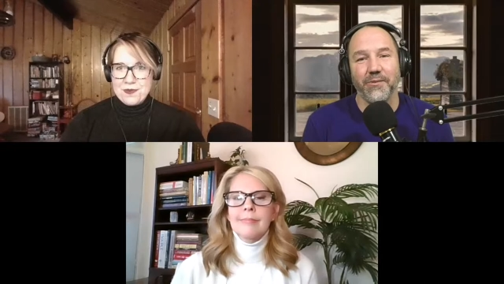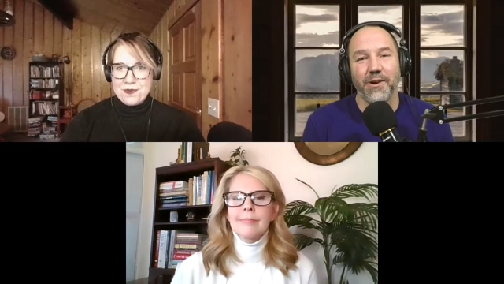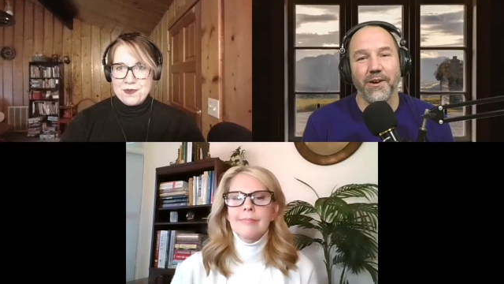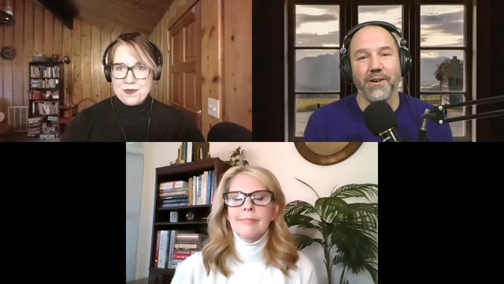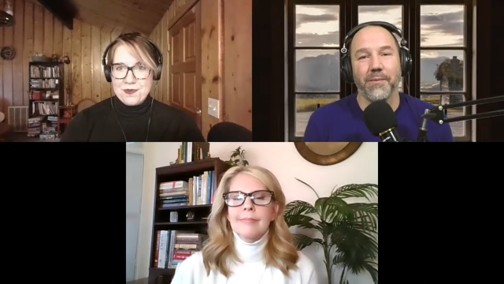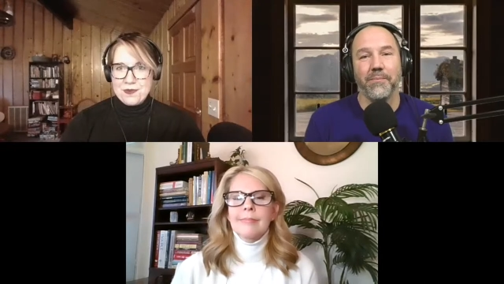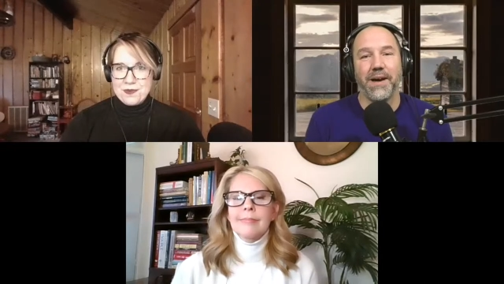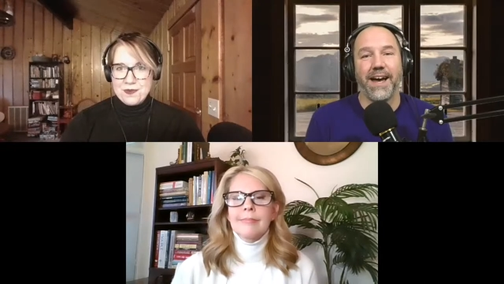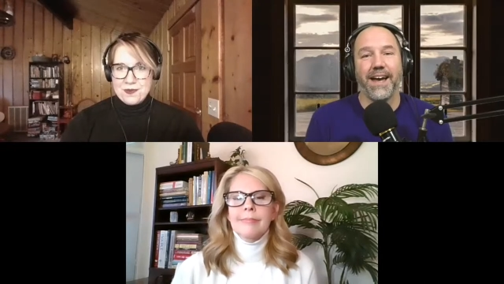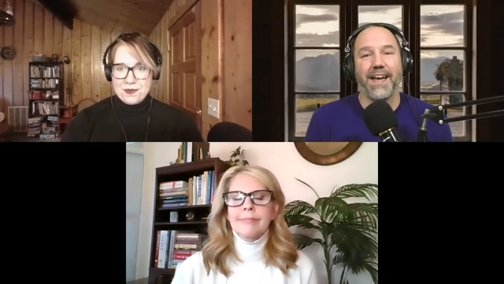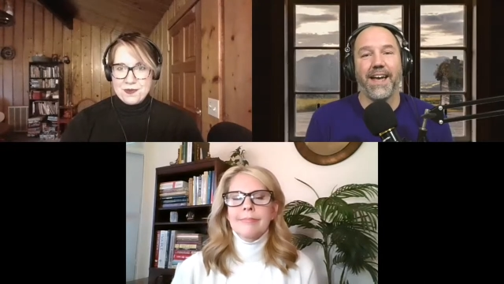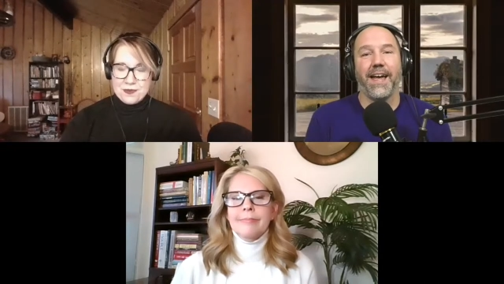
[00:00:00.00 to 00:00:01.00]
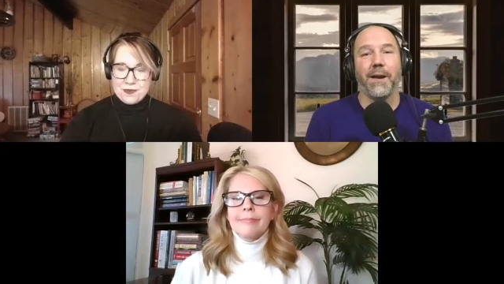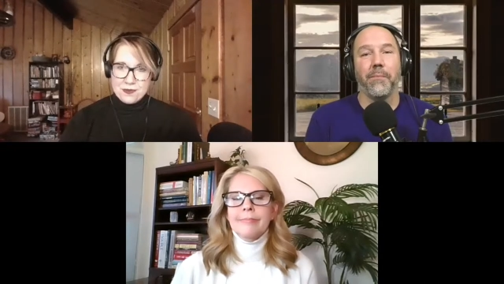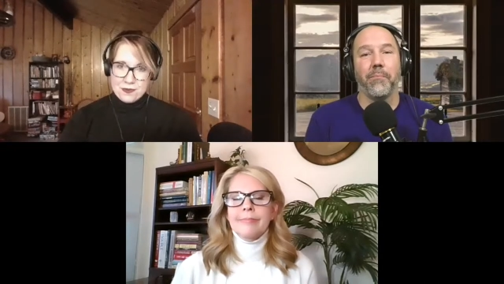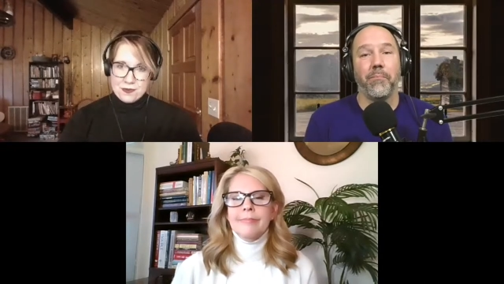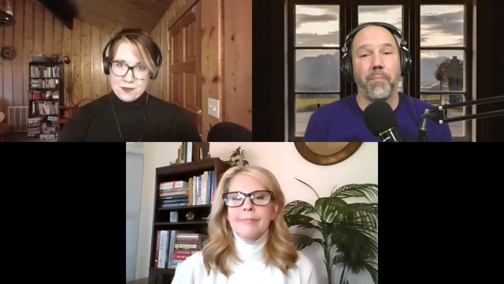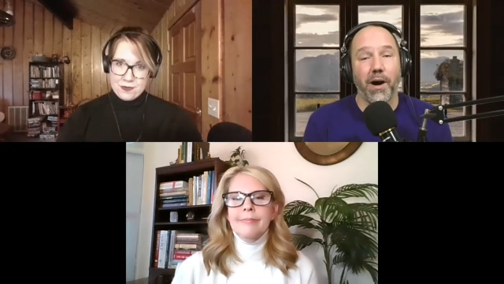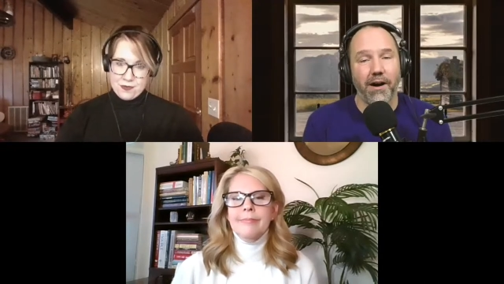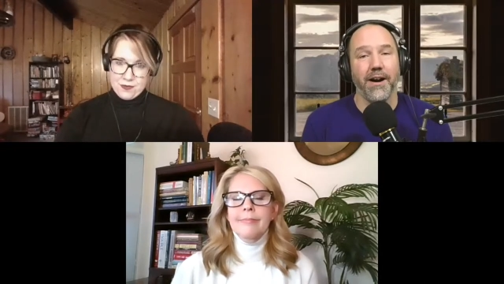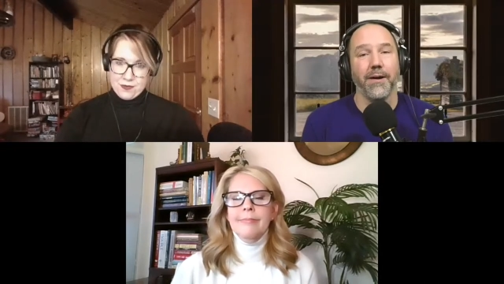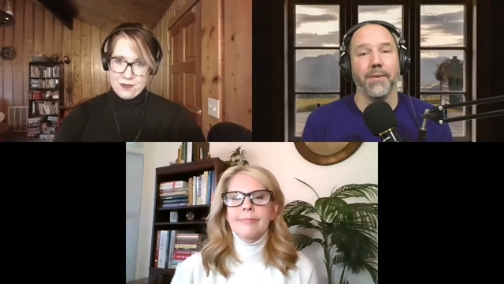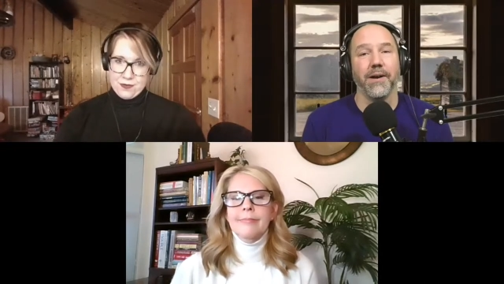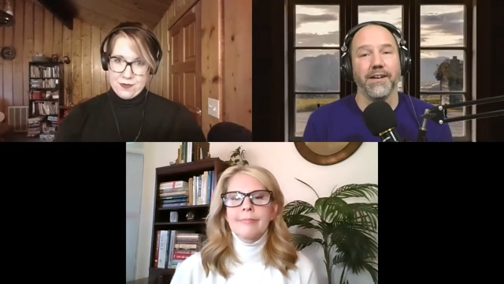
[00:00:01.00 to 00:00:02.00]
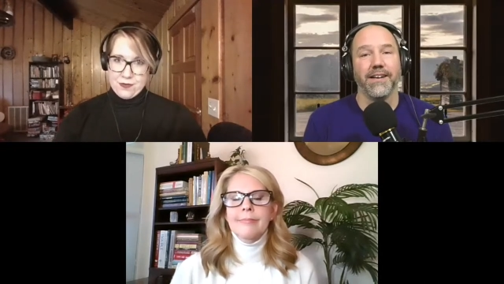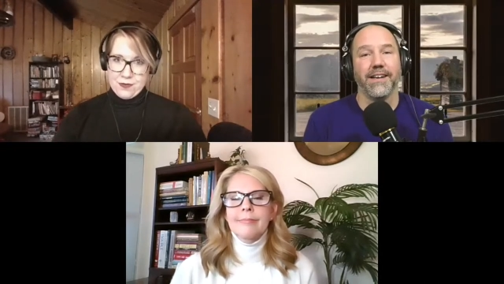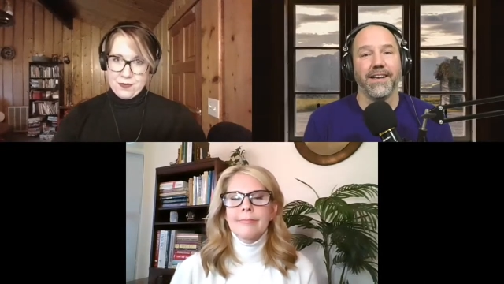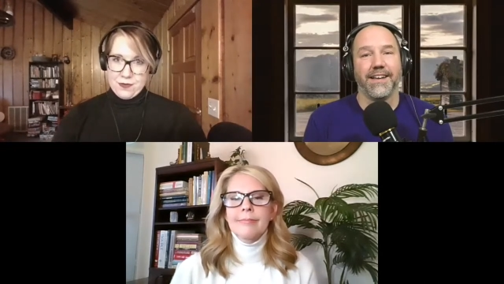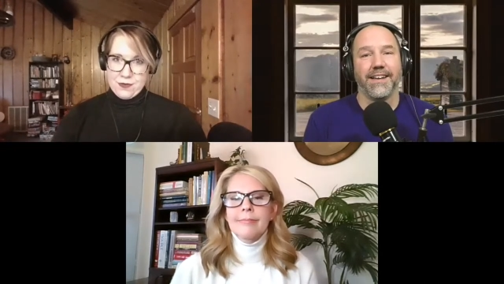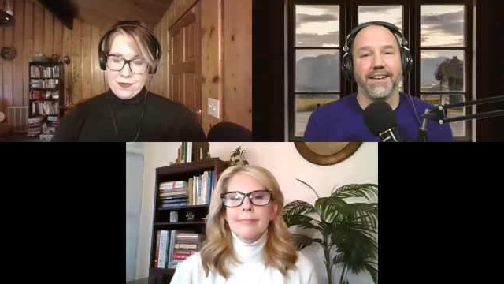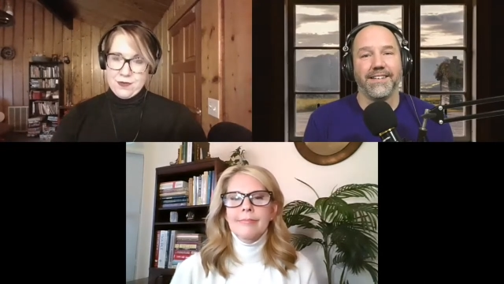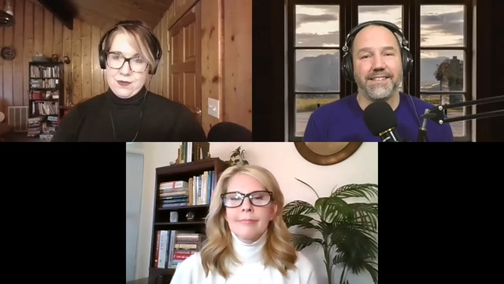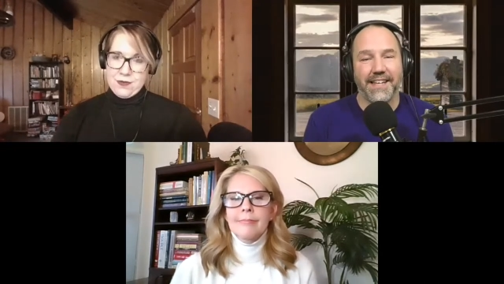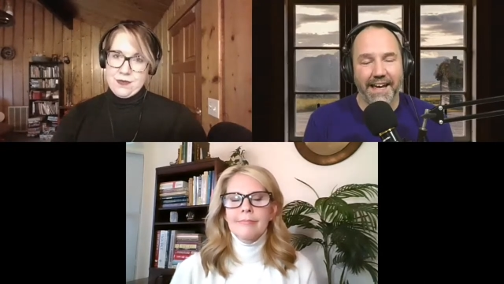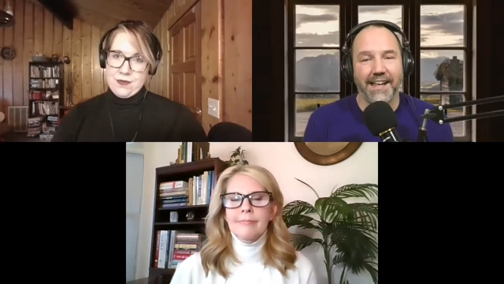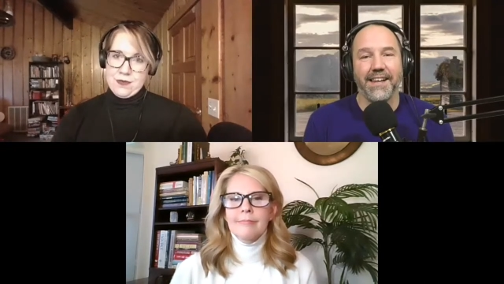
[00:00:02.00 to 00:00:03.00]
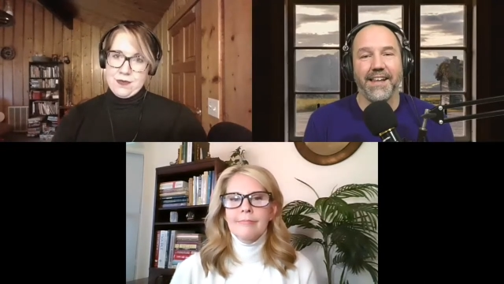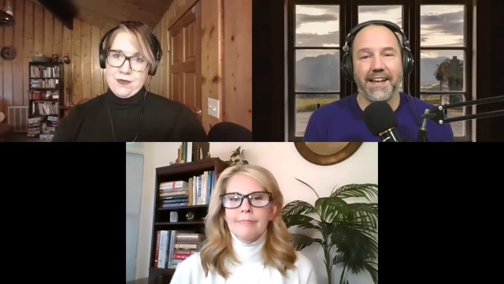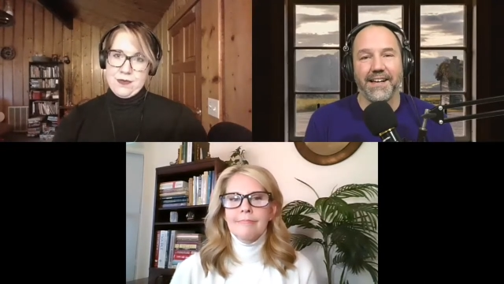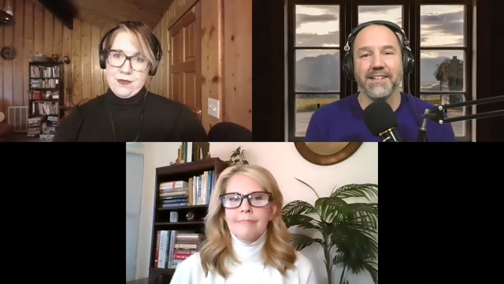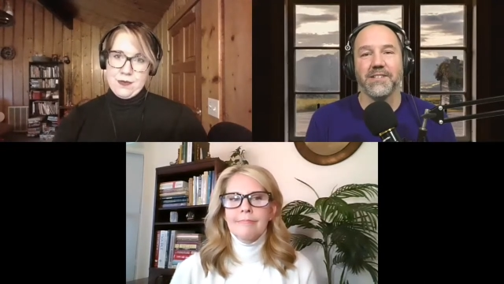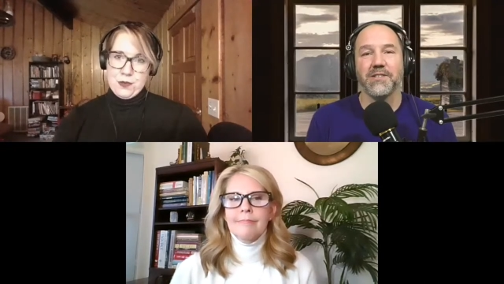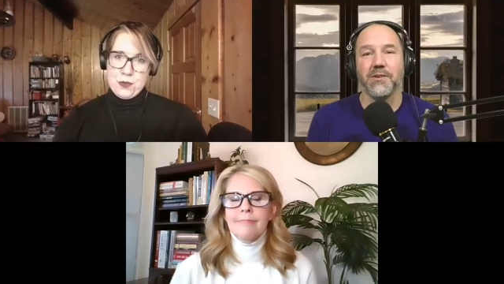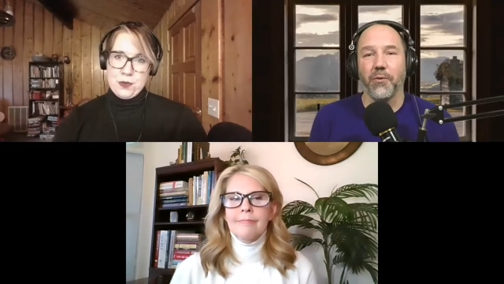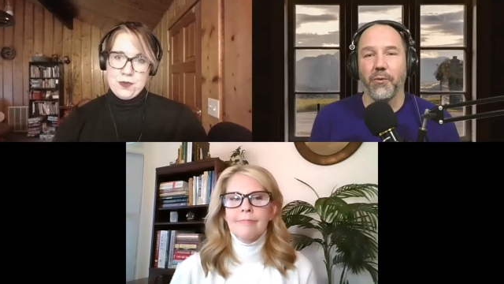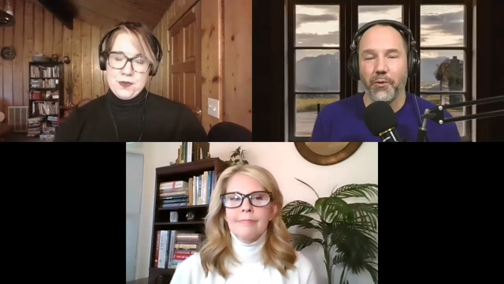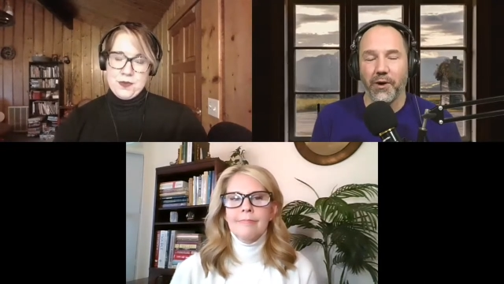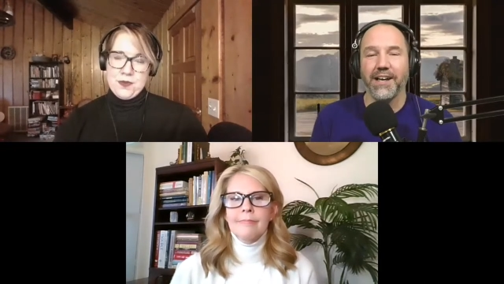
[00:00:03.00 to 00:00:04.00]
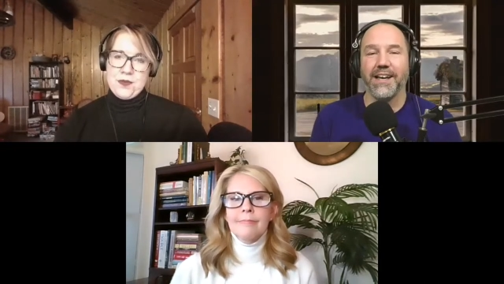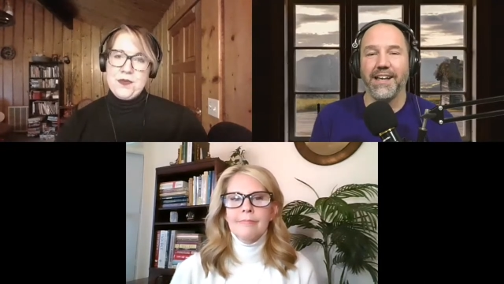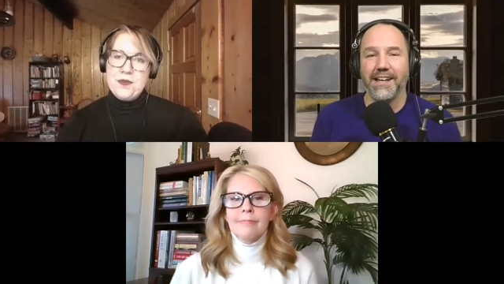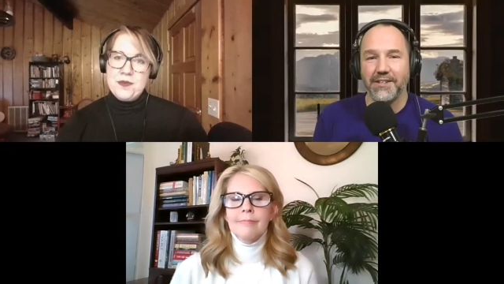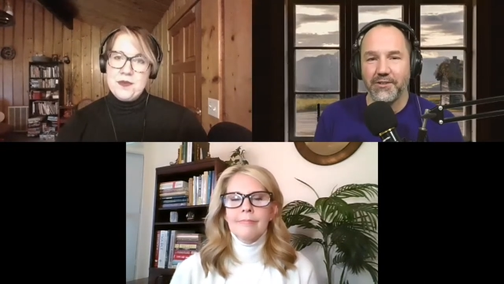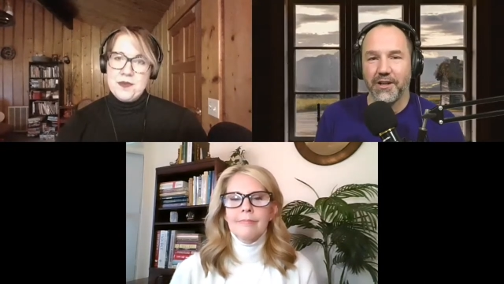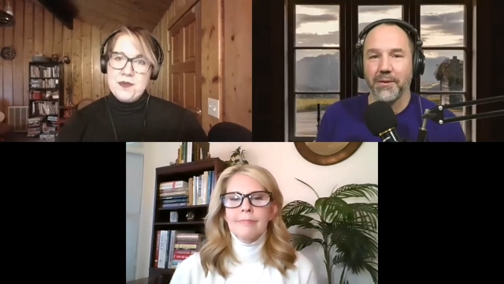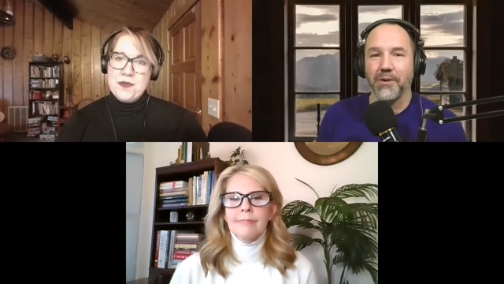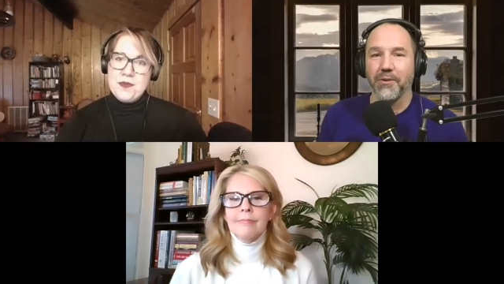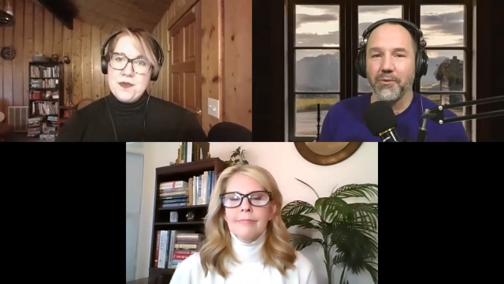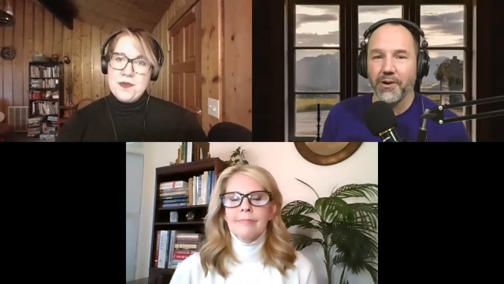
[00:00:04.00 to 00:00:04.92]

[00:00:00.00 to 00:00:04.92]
Speaker 1: welcome back. And Barb, tell us what kind of trouble we're